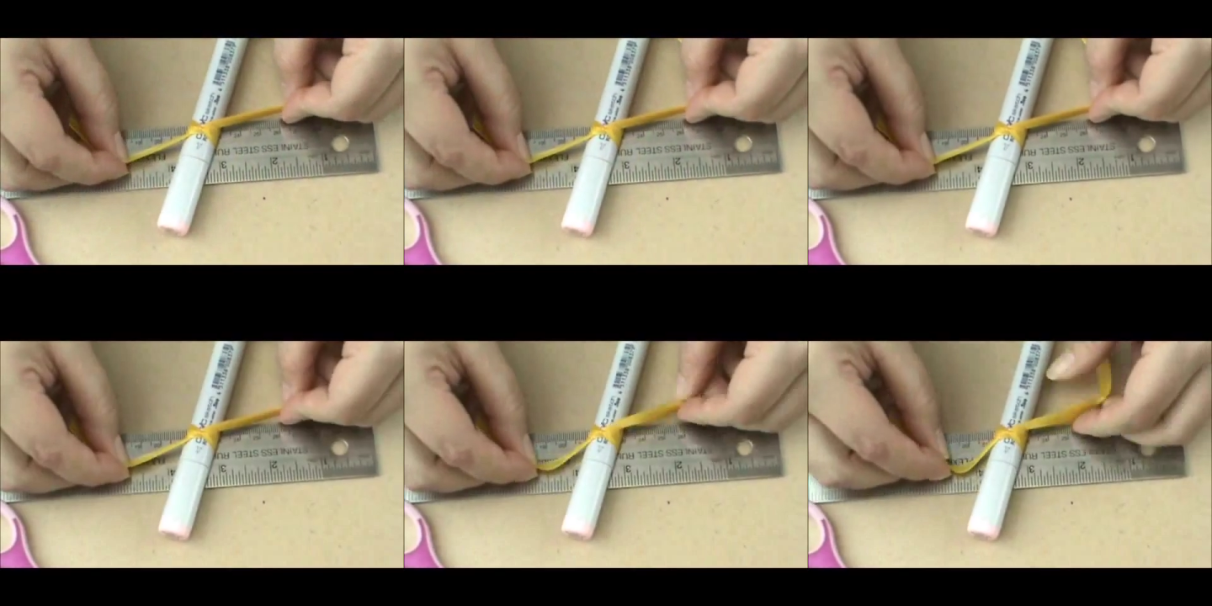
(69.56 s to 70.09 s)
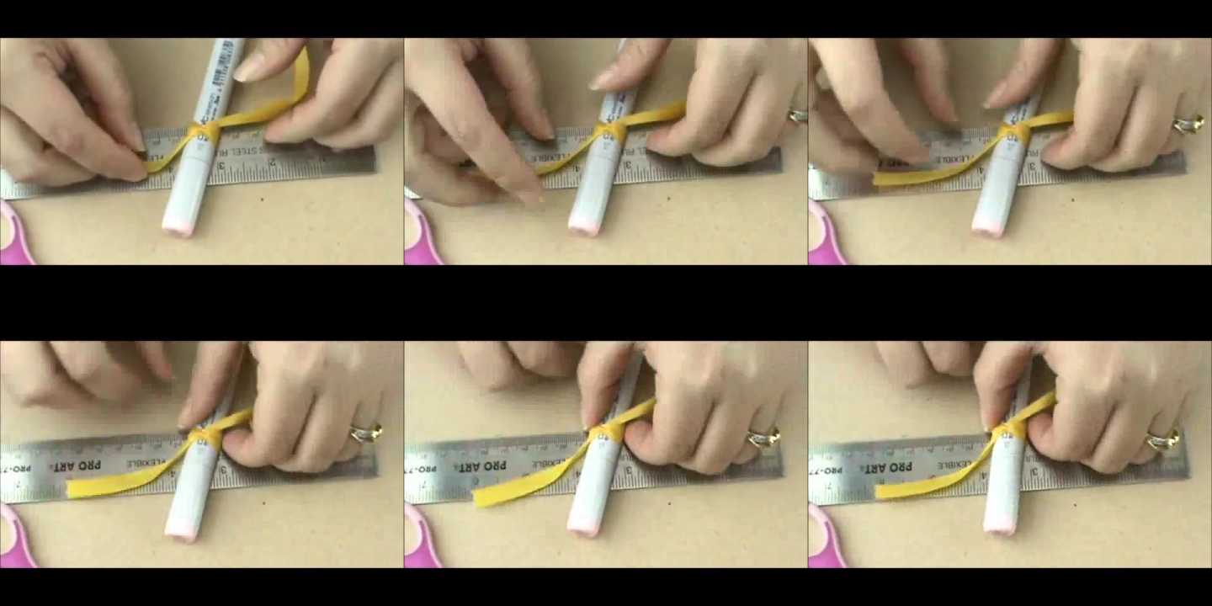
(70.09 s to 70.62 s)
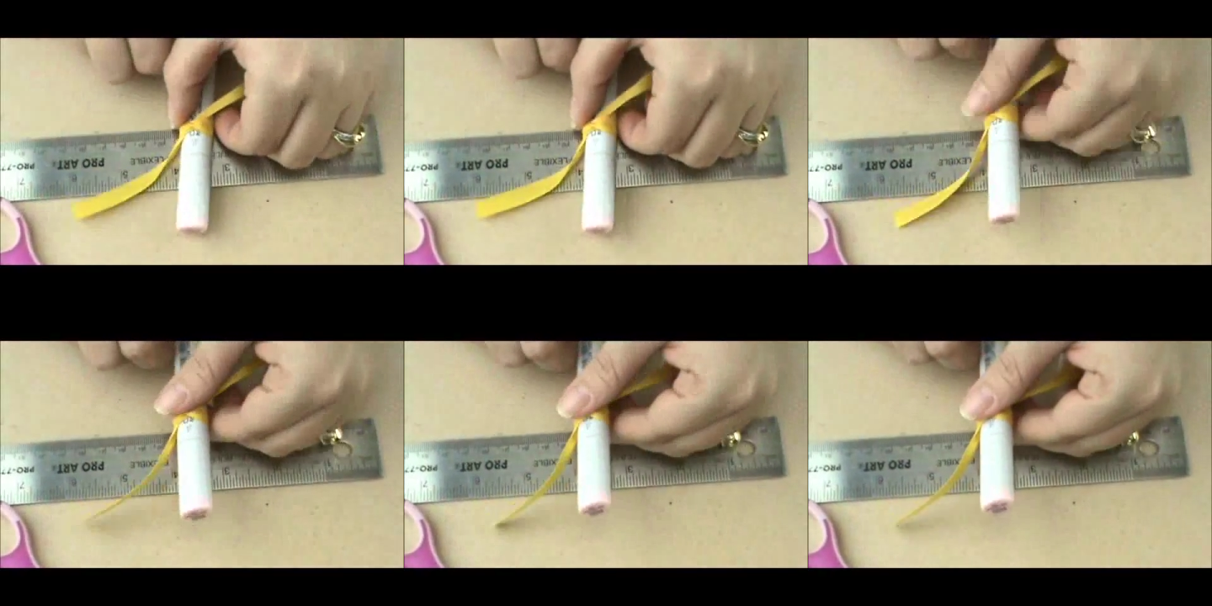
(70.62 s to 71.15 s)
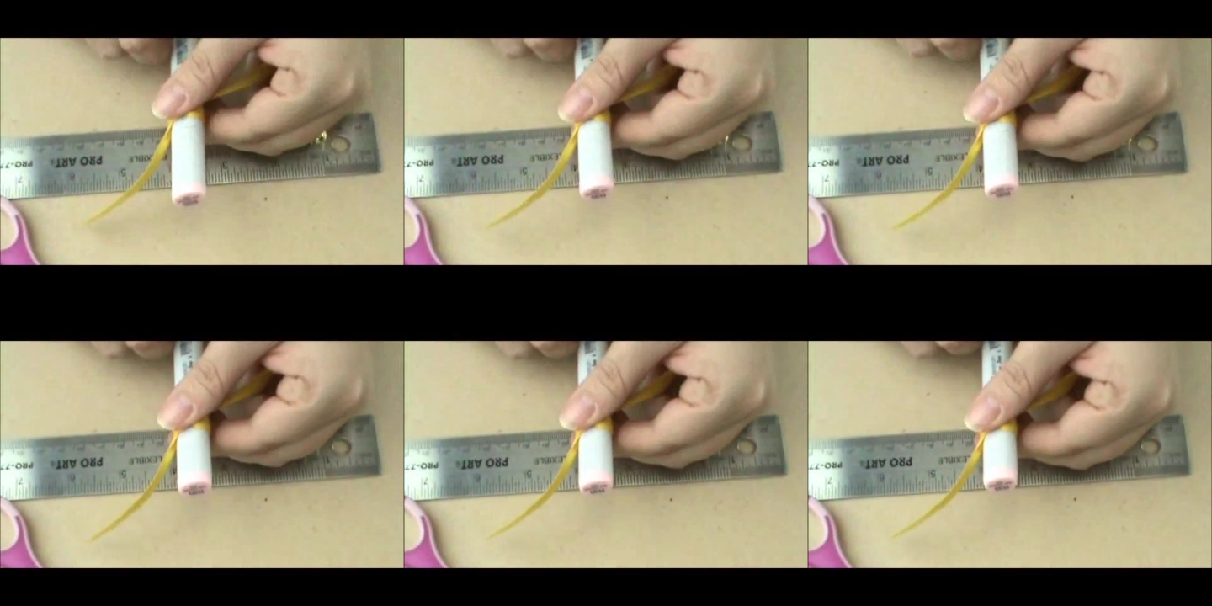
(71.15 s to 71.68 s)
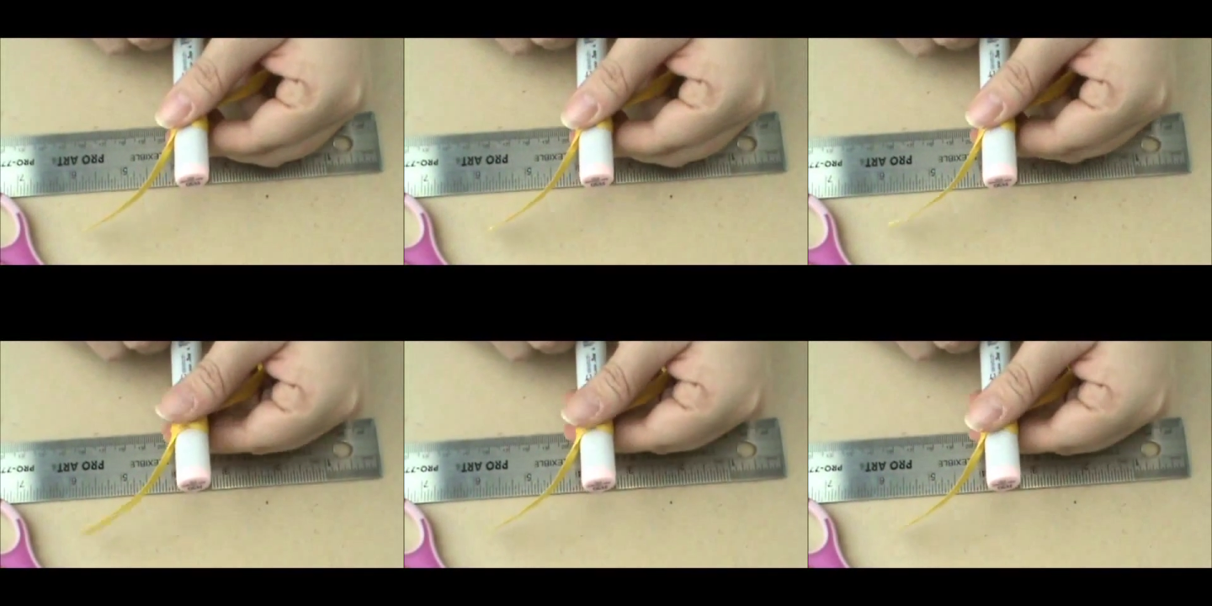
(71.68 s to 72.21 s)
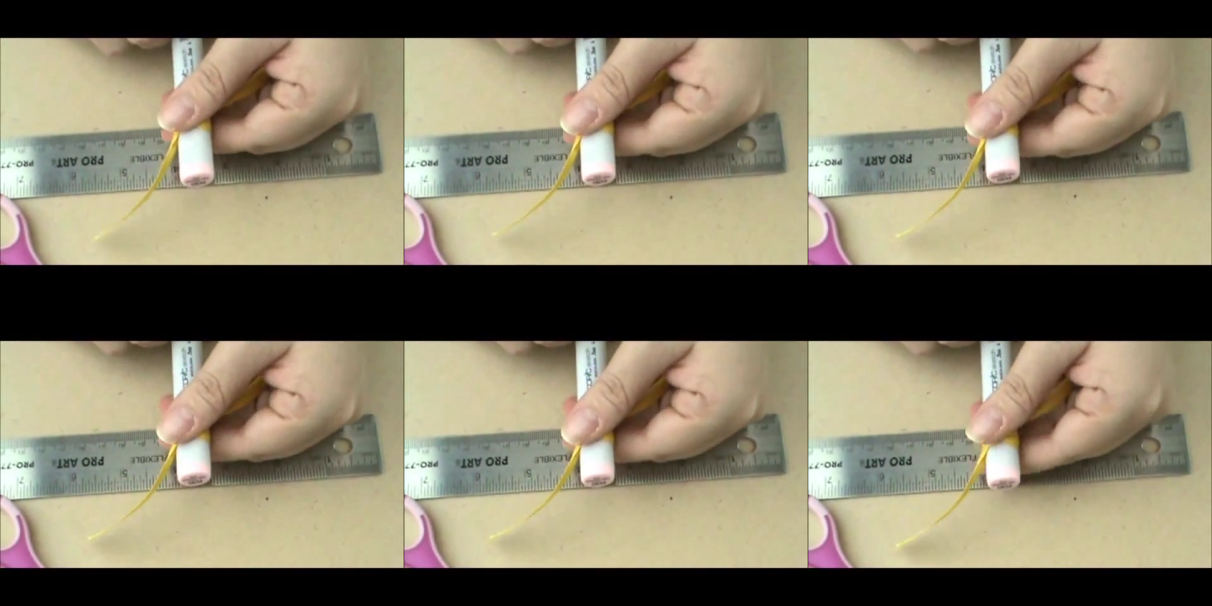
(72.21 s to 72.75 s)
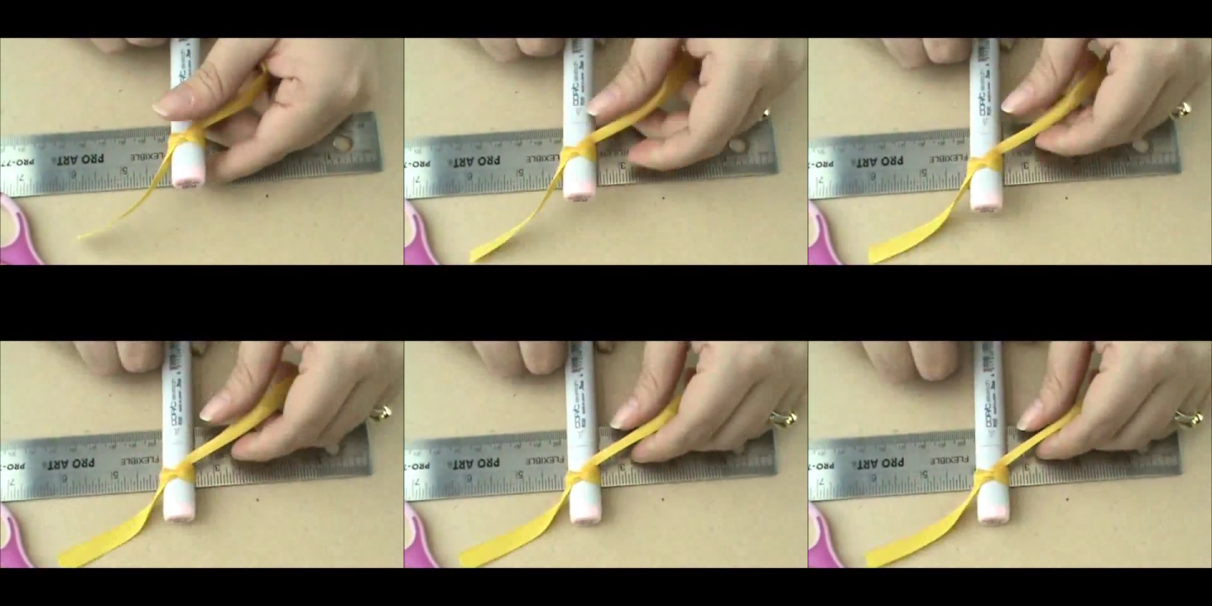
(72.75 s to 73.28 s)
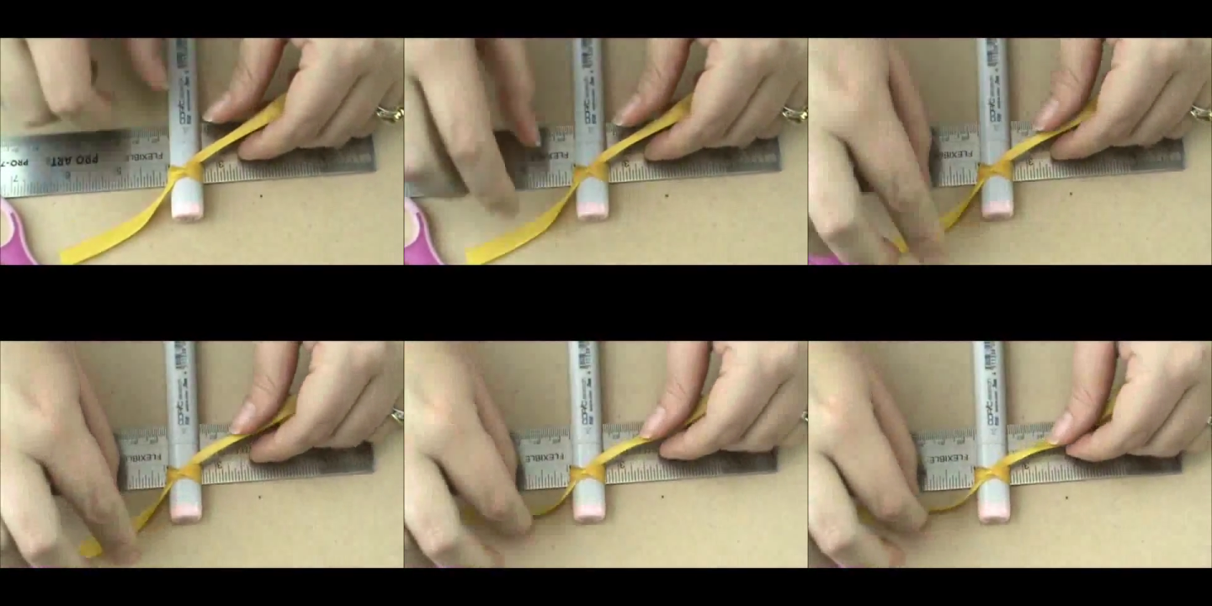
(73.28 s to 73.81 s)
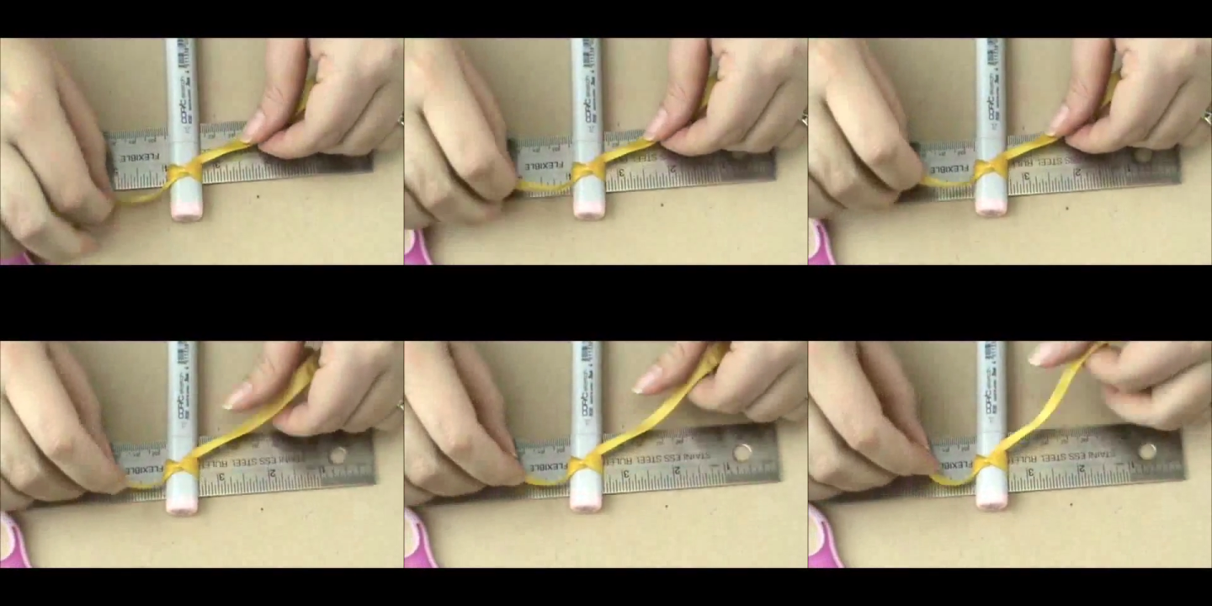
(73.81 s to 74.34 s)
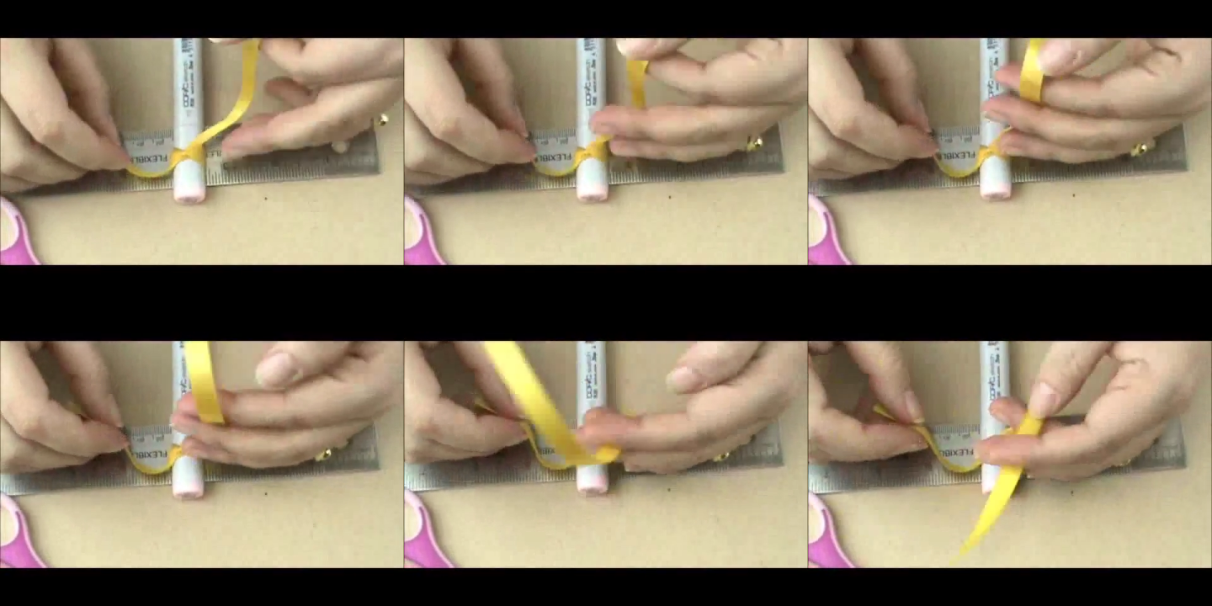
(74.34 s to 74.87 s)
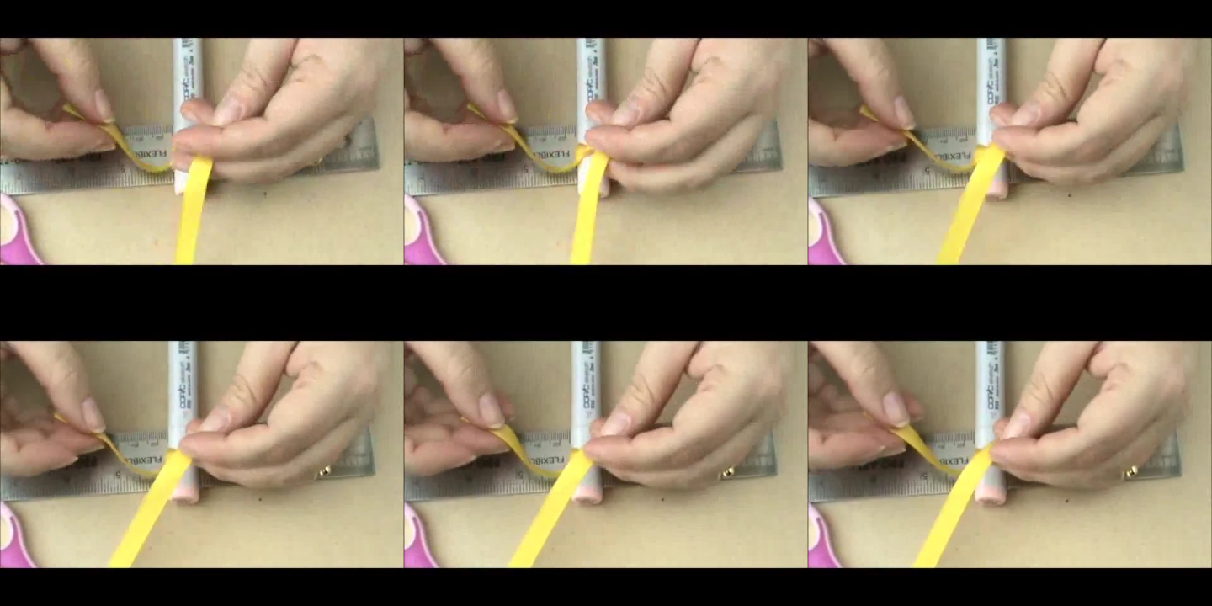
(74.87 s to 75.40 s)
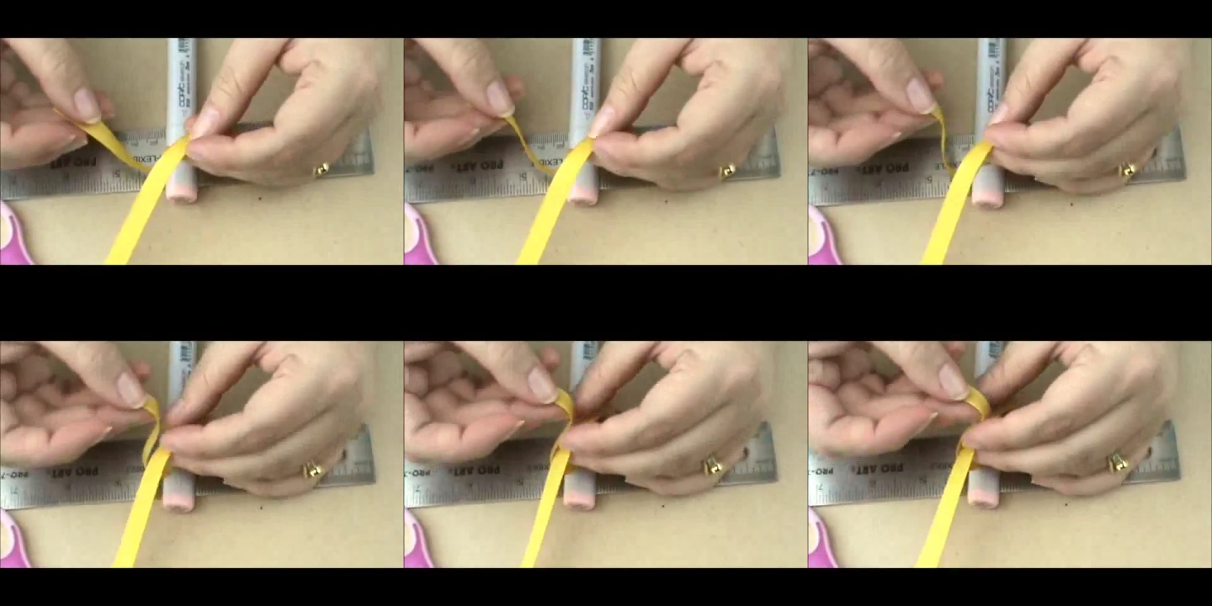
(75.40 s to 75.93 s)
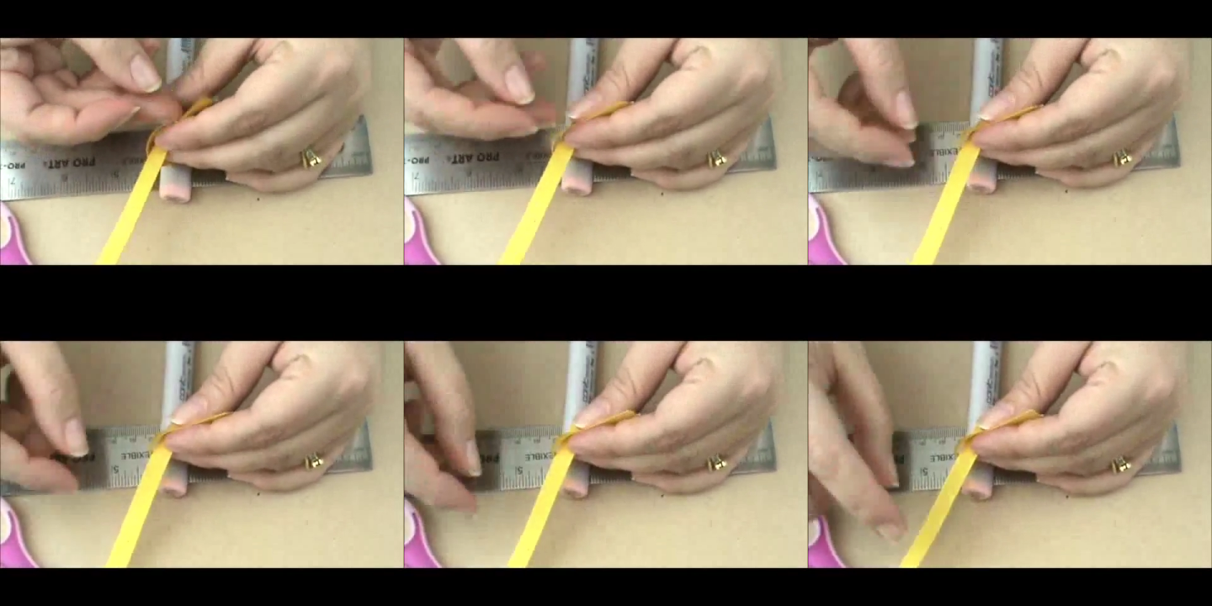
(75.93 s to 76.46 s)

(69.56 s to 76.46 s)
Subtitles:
(no speaker visible)